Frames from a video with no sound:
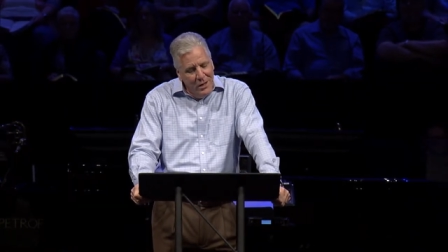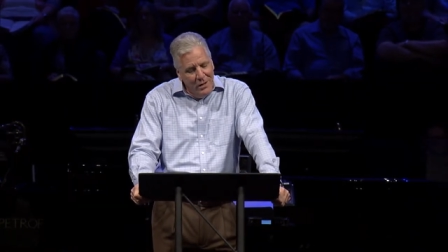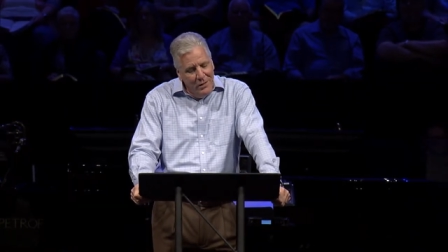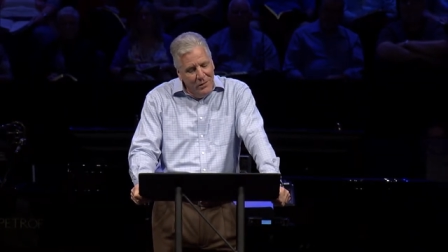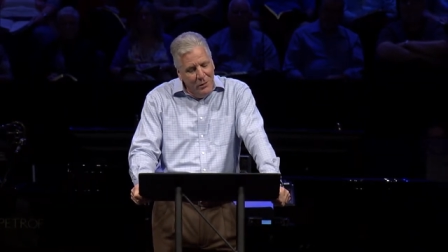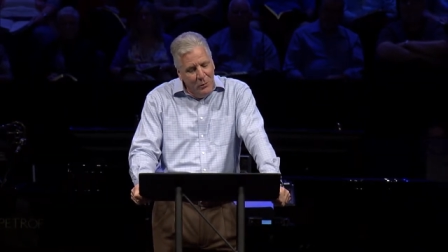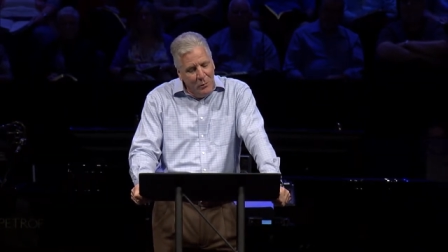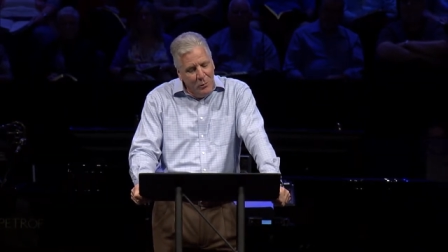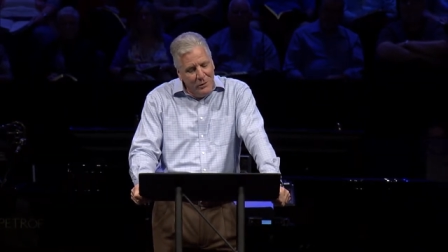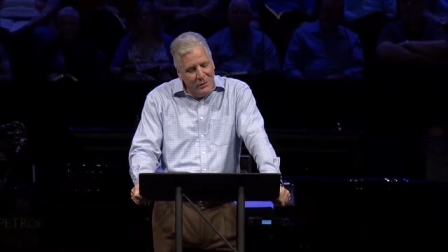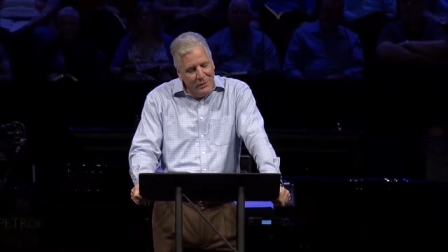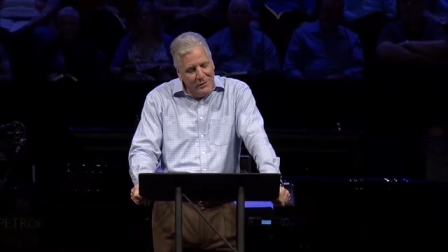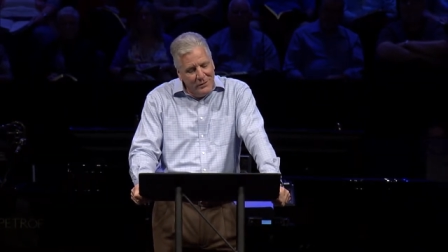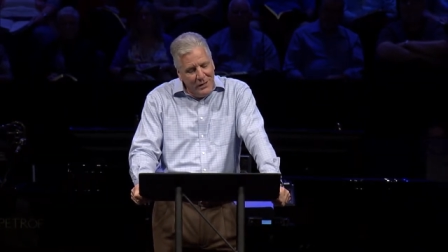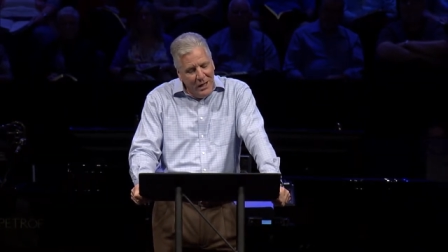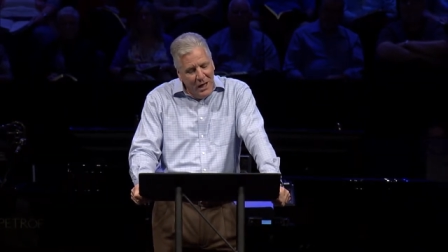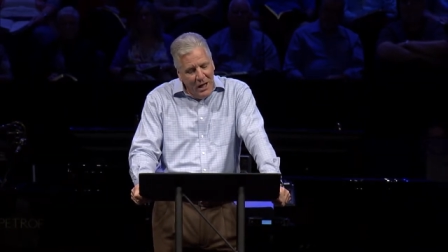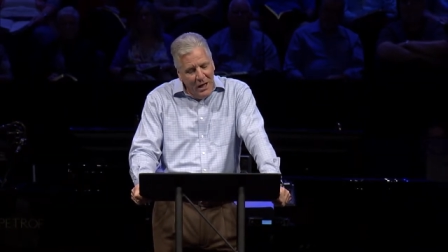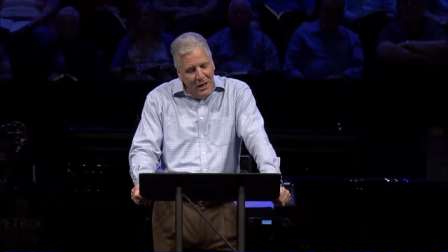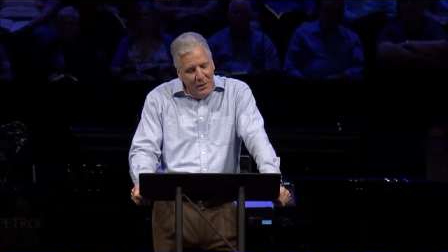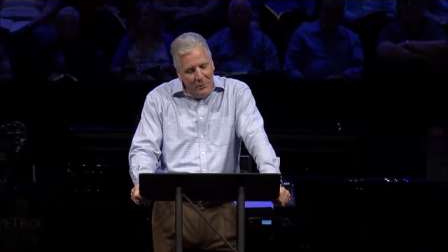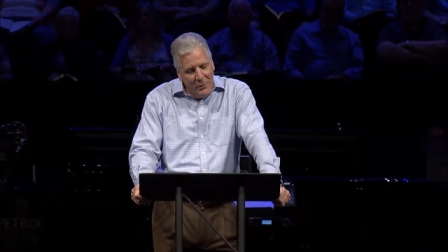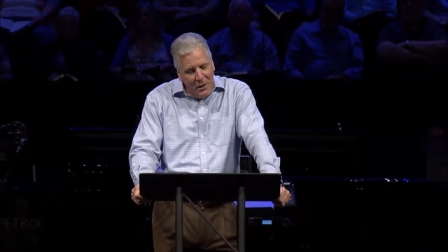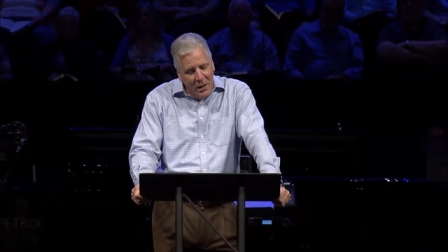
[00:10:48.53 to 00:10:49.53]
that when the
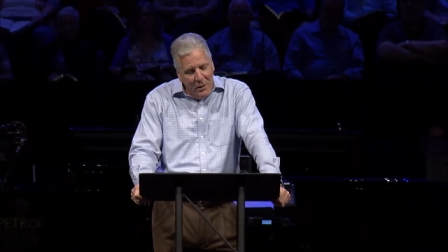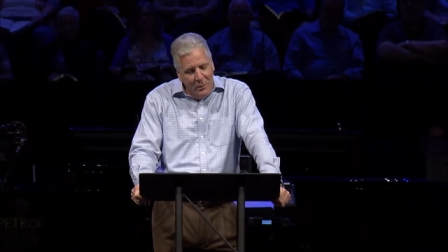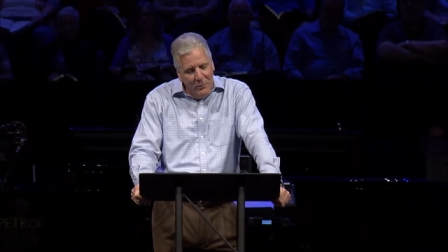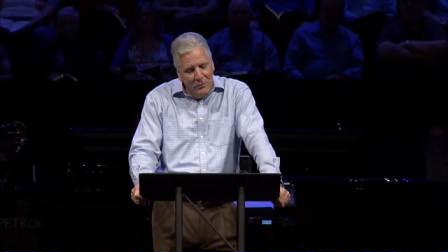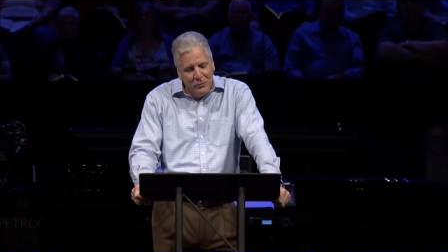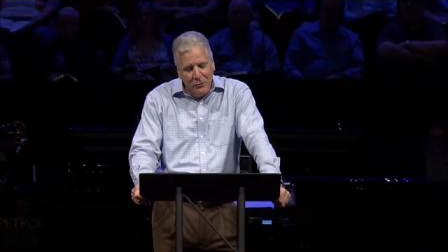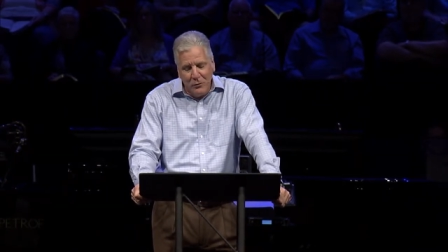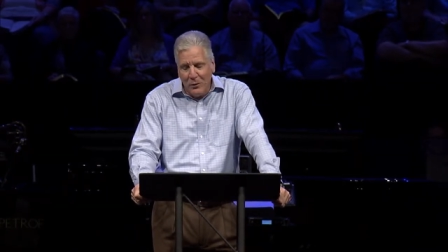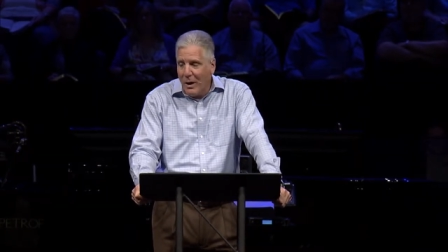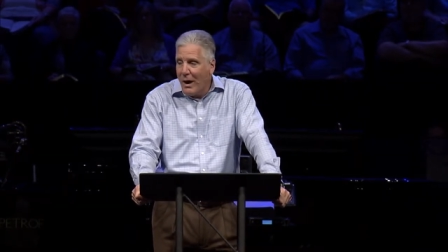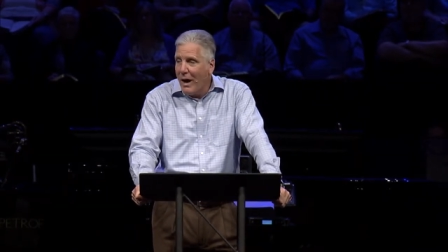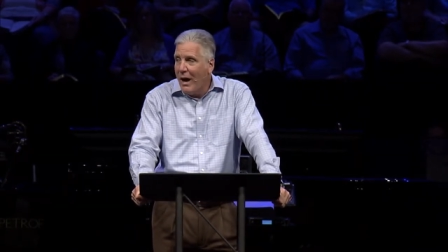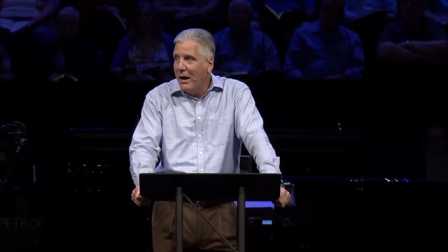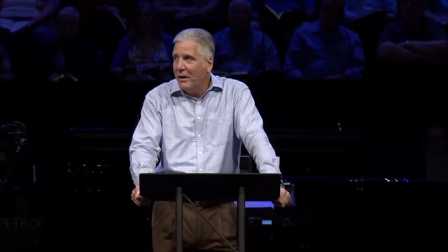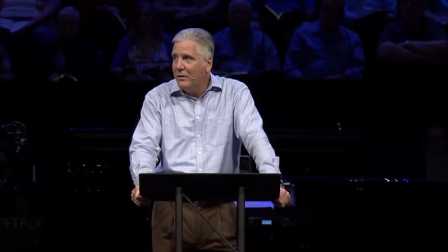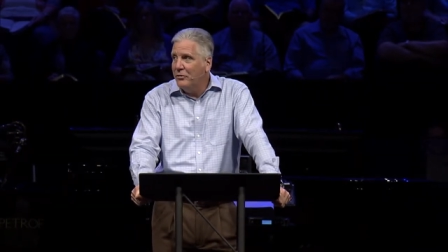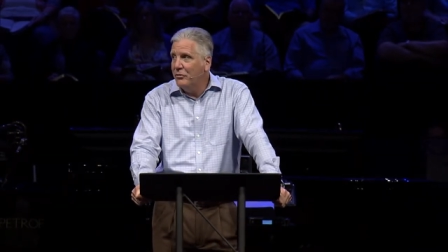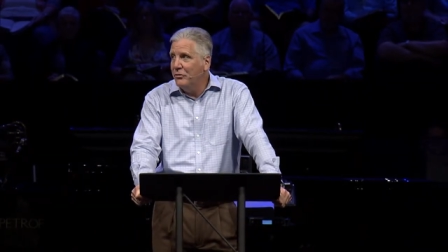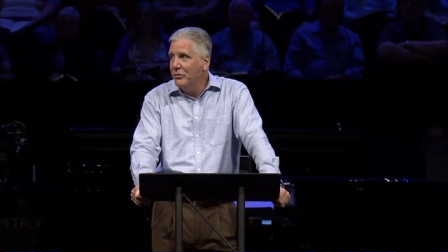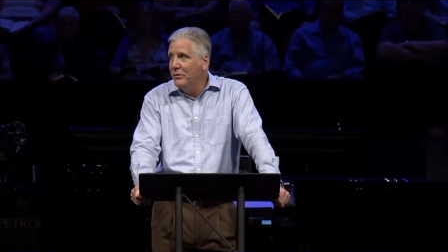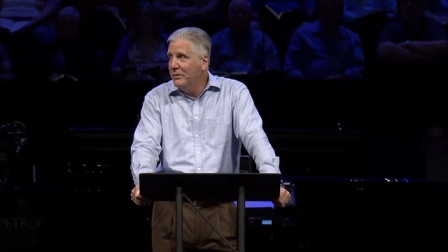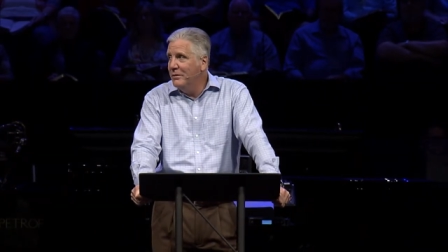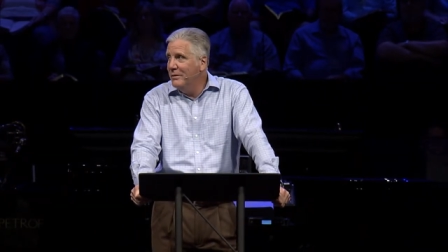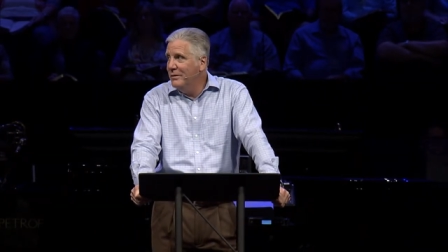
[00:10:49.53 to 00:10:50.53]
time comes for
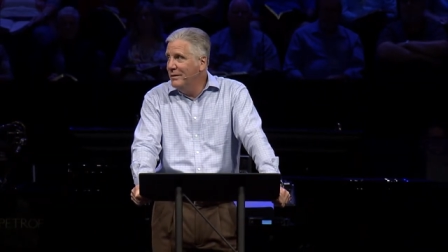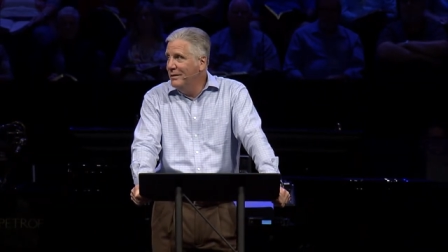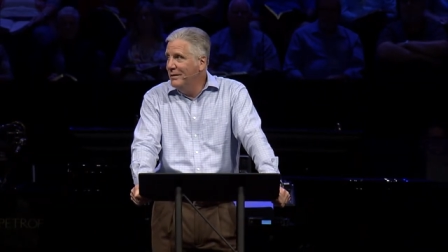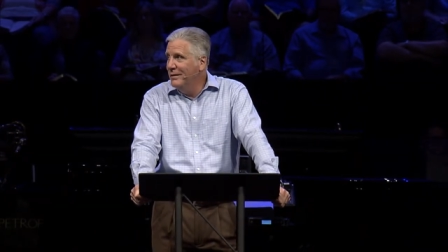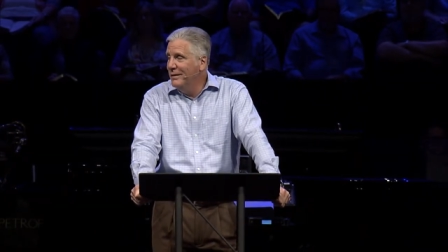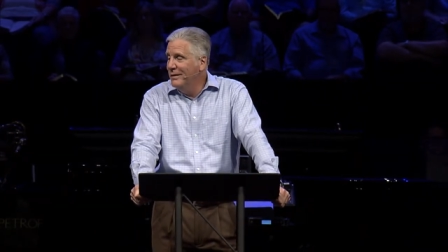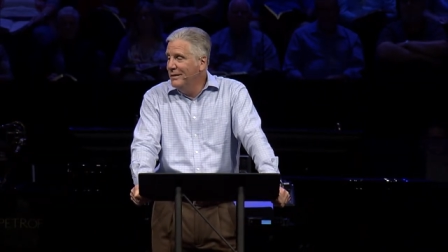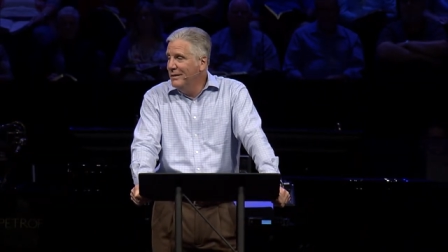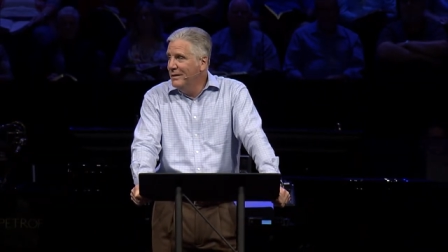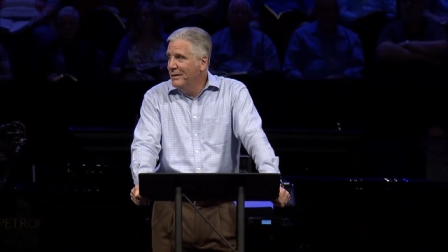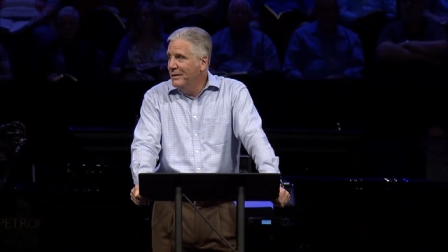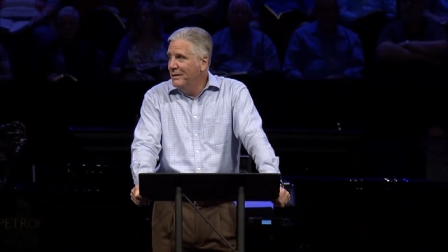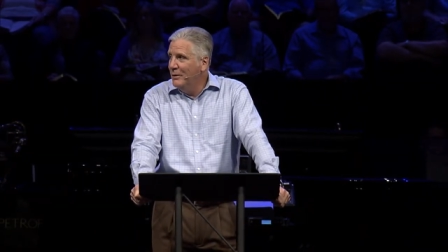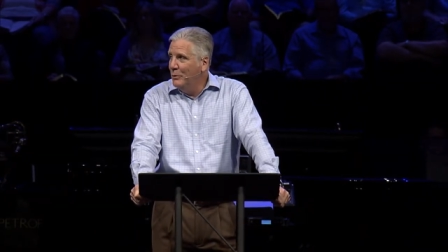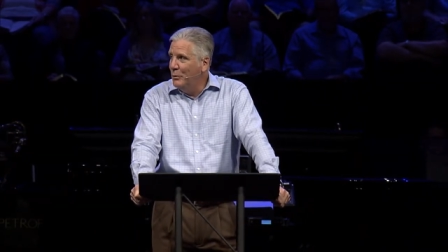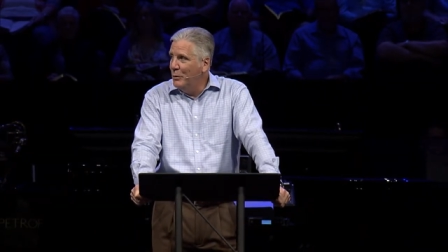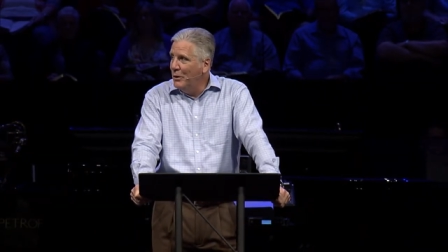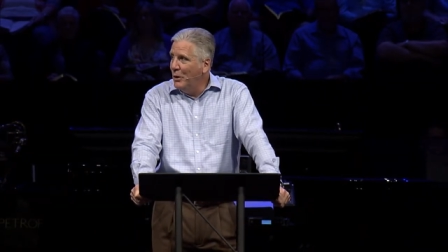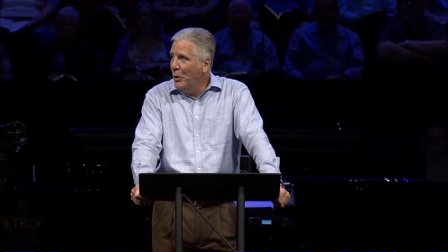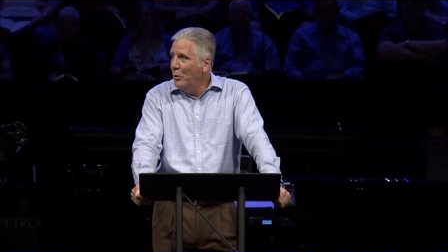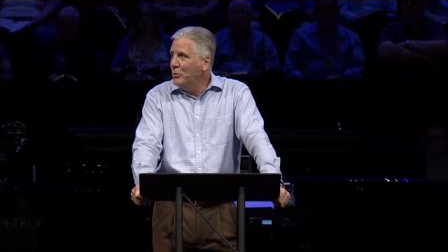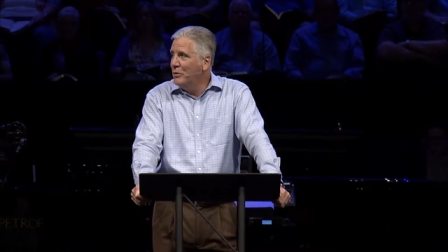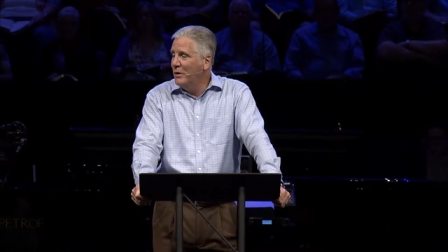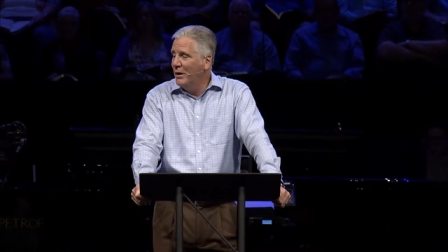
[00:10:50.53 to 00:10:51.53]
action, that we
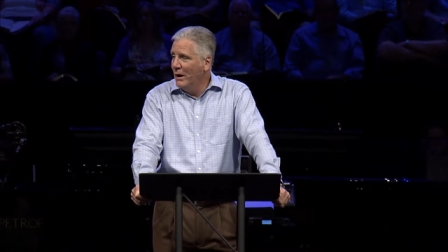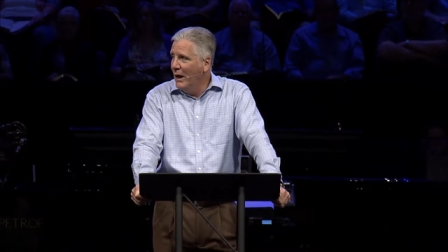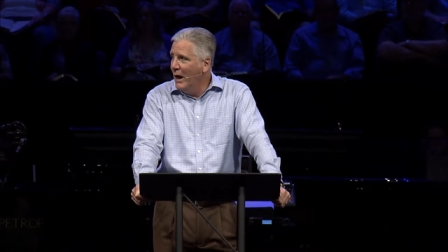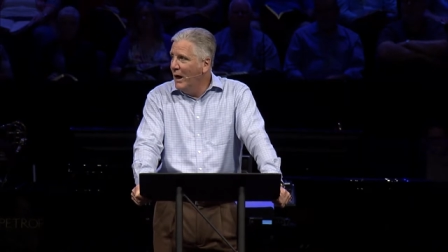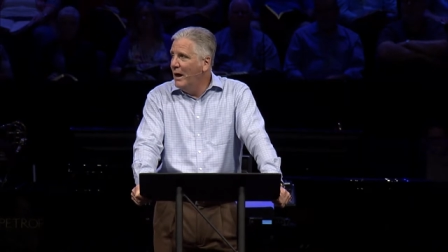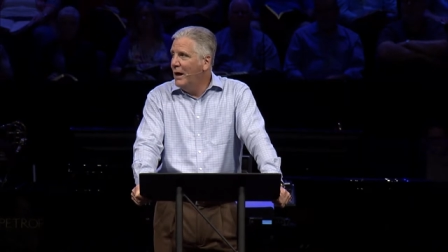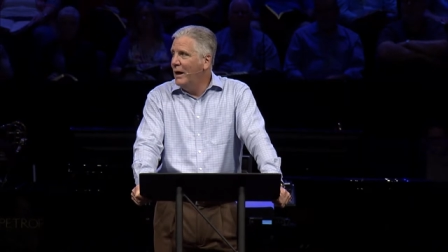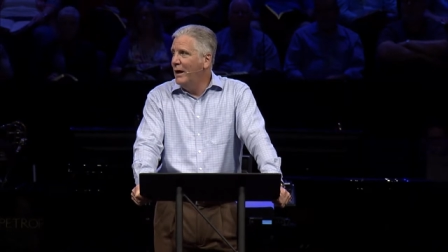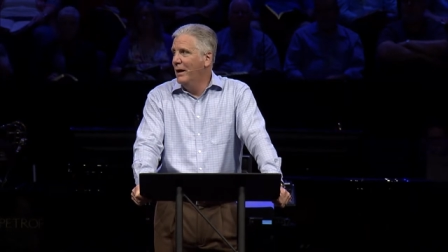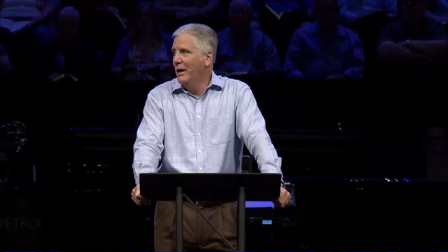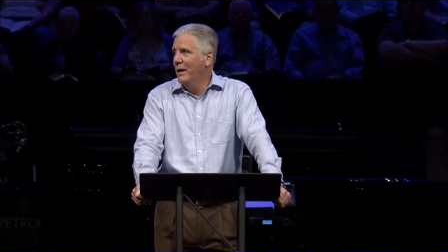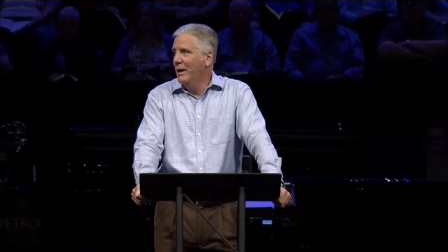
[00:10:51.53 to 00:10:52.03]
don't delay?